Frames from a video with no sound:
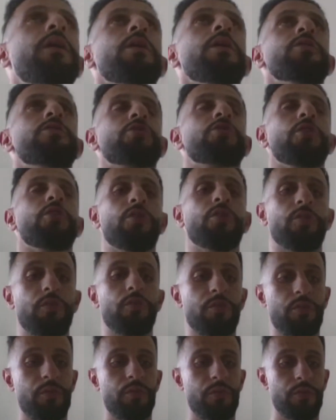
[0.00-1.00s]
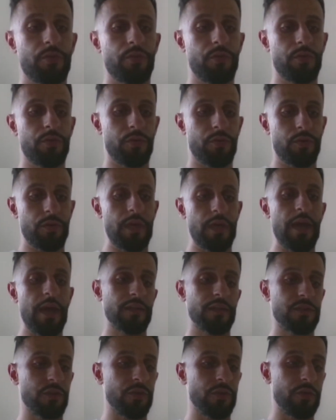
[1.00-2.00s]
so yeah,
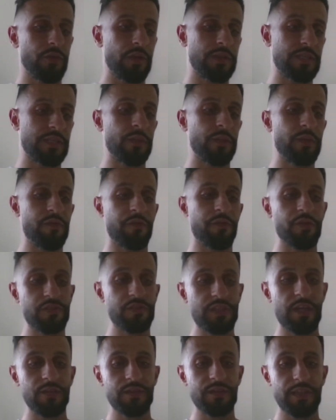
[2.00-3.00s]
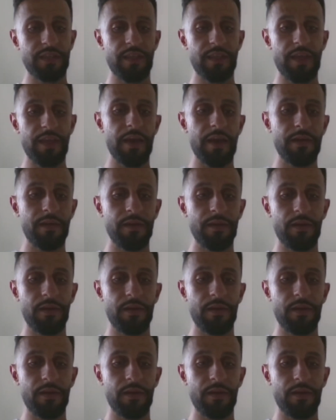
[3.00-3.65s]
so it's gonna be first downs like that.